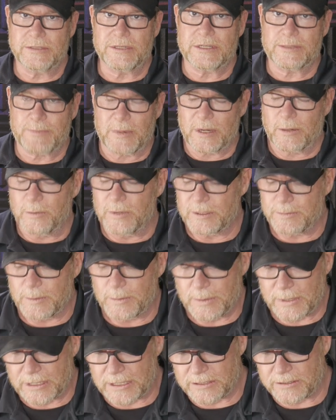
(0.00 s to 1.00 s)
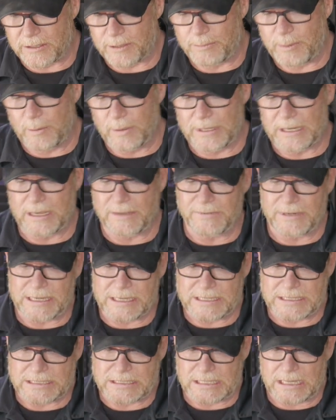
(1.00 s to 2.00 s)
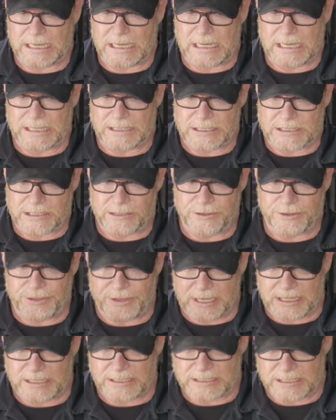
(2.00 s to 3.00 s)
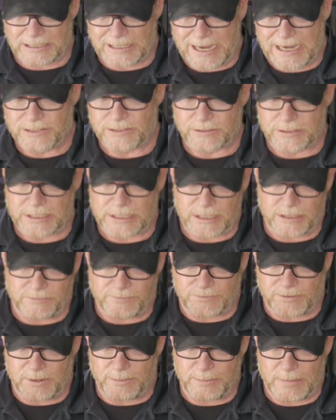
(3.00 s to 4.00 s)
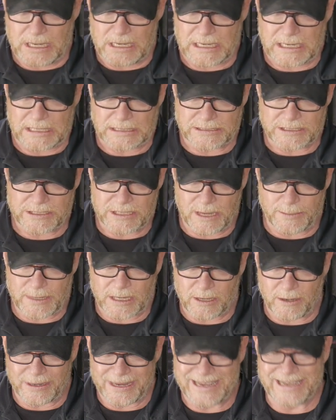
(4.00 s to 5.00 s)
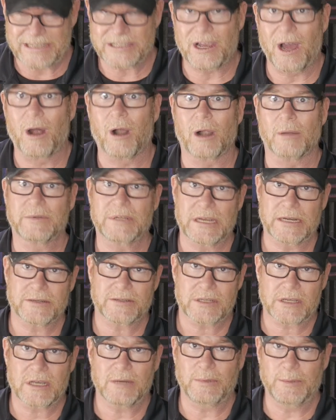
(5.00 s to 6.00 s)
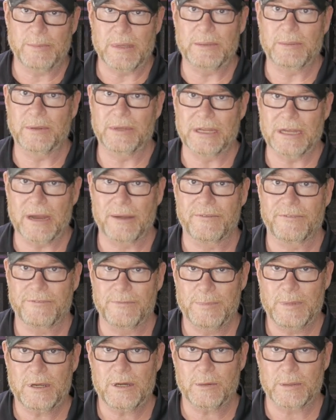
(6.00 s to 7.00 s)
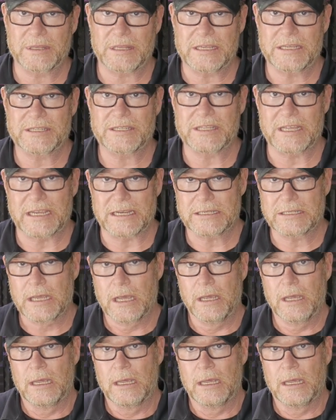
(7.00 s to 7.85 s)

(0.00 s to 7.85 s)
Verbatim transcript: Just bear with me. We're going to get to the point of it. Is uh, this little thing, this laser deal from uh, this company called Hits Arms? Now, there's a couple people that are familiar with these things.